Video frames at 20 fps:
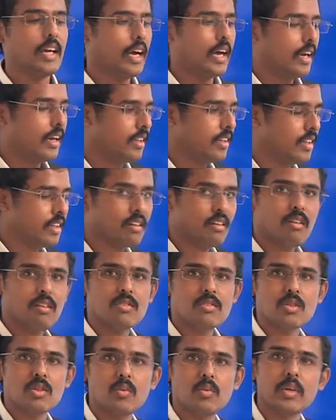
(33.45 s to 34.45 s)
And then
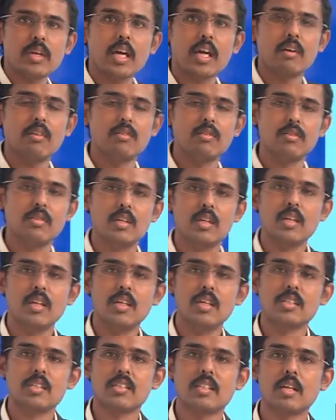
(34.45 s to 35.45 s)
also we have
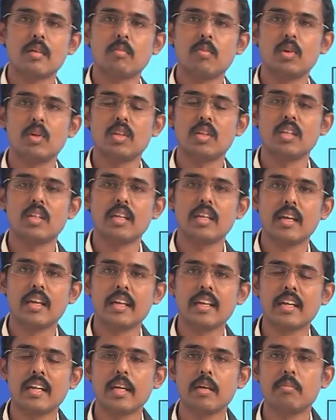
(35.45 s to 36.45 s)
seen about the
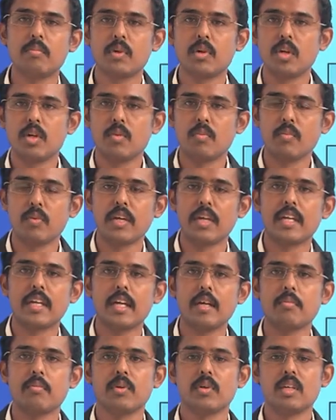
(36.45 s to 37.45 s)
N-type,
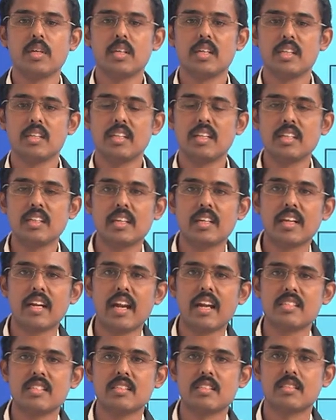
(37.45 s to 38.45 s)
P-type, then the
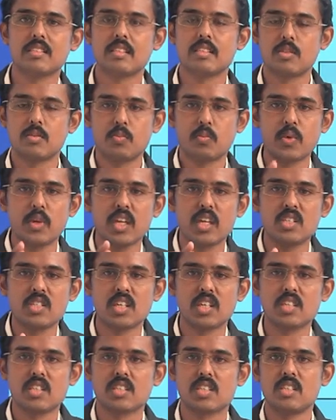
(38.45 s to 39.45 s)
transistors, PN
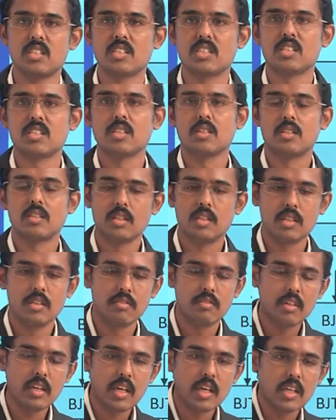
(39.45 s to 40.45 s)
junctions.
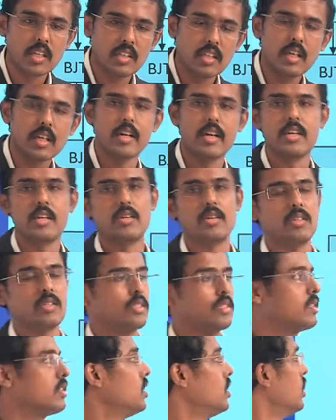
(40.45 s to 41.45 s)
We are in the lattice.